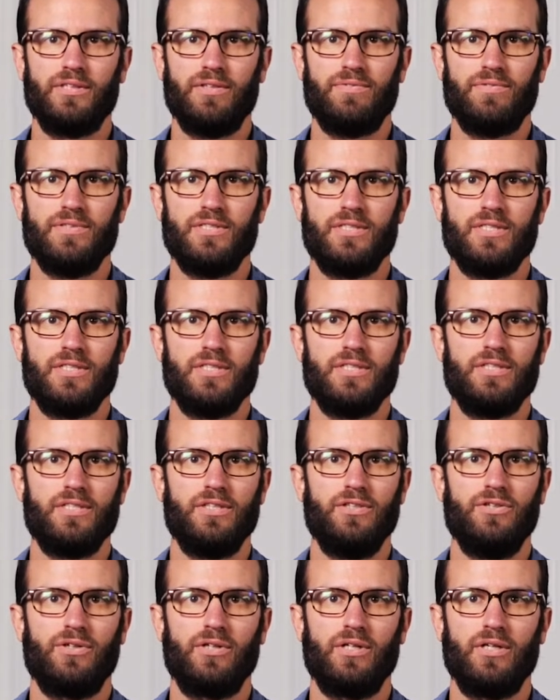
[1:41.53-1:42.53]

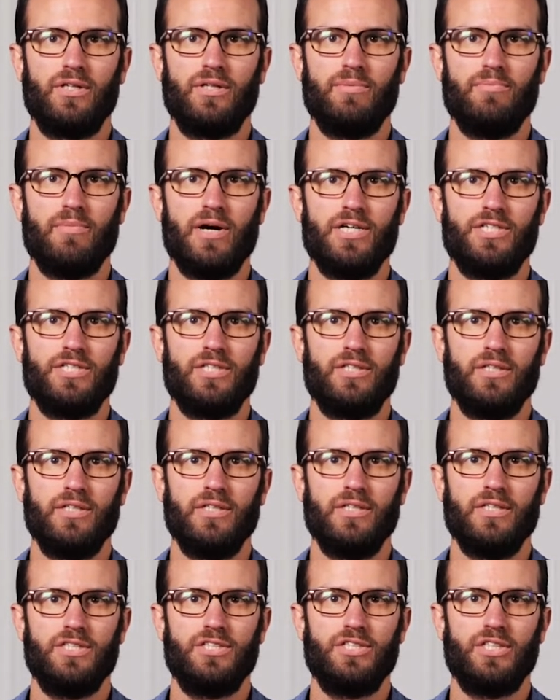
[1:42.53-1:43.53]
differences you're going to measure
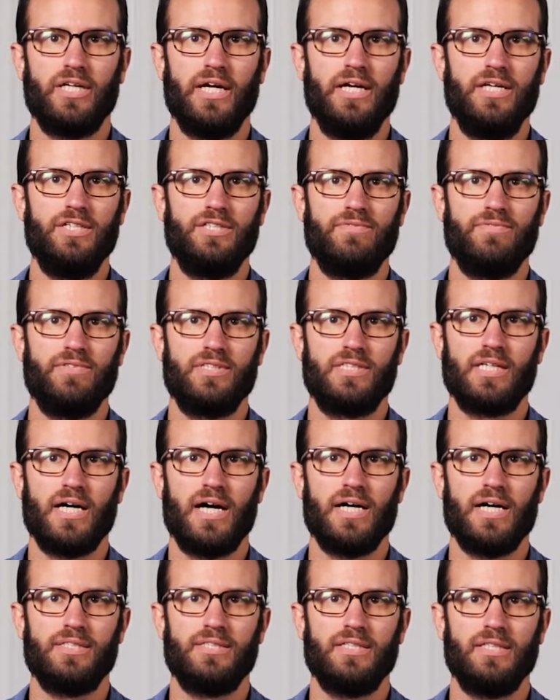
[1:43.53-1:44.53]
in the change in
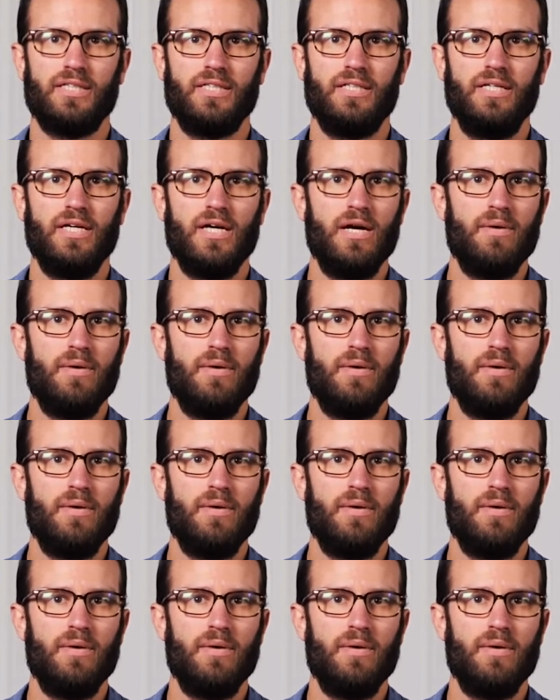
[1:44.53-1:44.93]
viscosity